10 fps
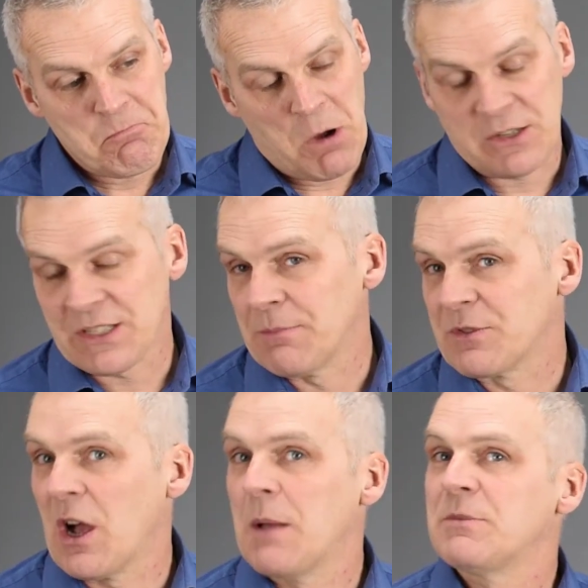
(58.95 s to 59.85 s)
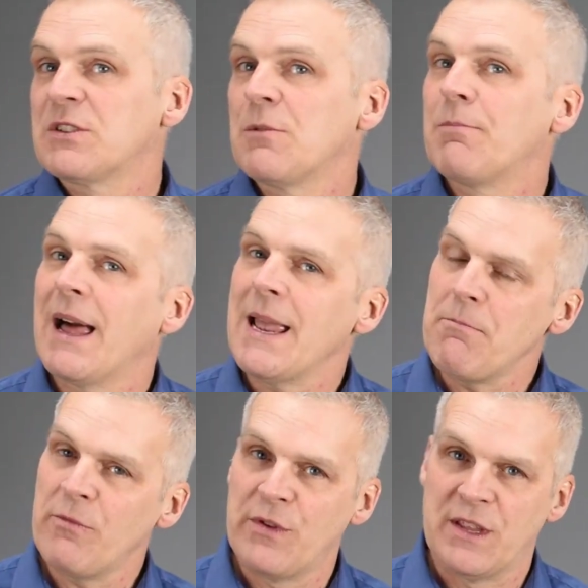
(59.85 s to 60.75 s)
are sometimes to
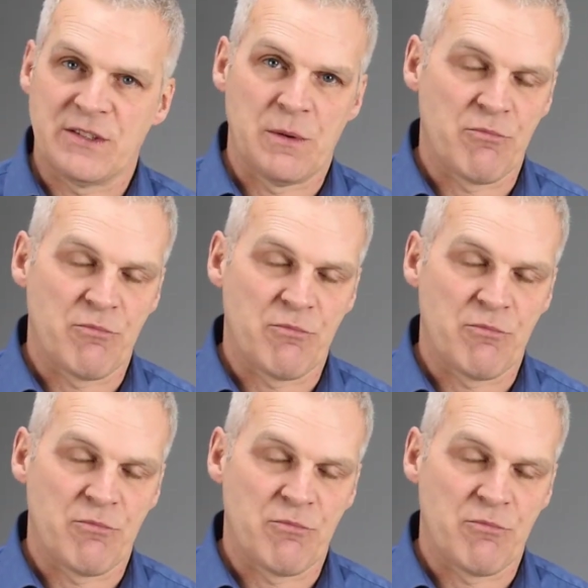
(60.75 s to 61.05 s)
blame for this